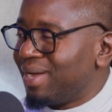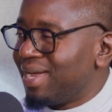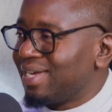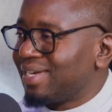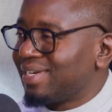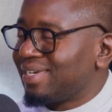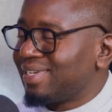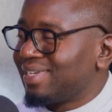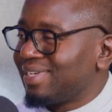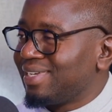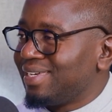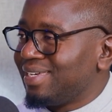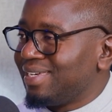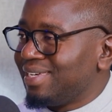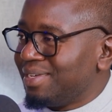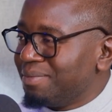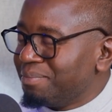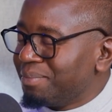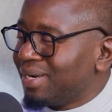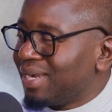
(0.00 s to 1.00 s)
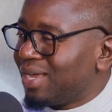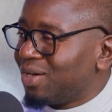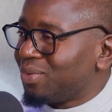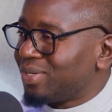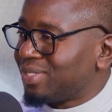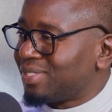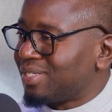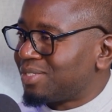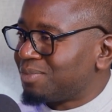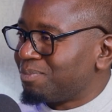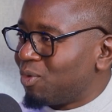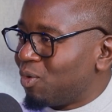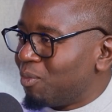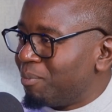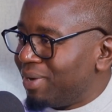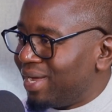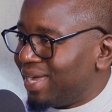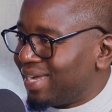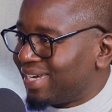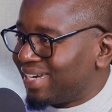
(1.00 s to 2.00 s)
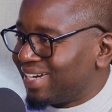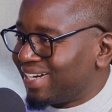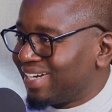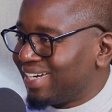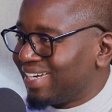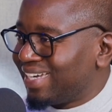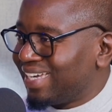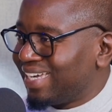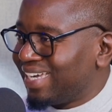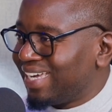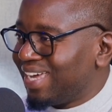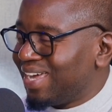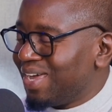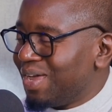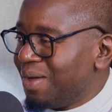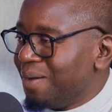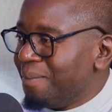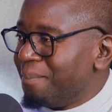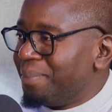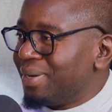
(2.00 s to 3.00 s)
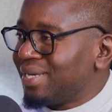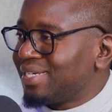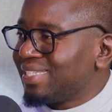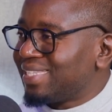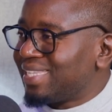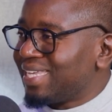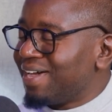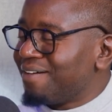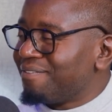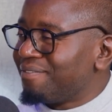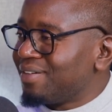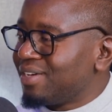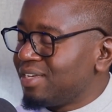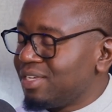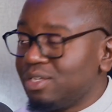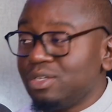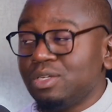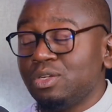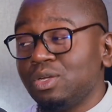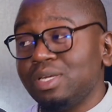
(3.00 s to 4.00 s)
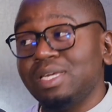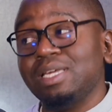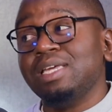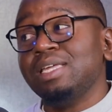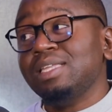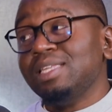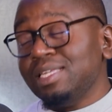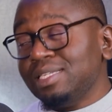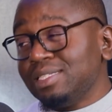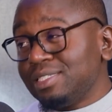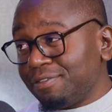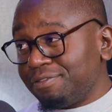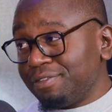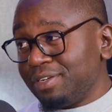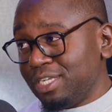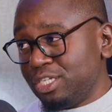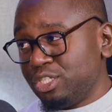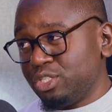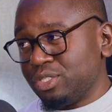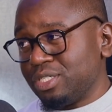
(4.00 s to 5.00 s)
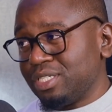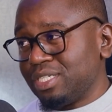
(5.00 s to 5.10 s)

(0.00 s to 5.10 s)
bank in Malawi is a small bank, but they have in definition.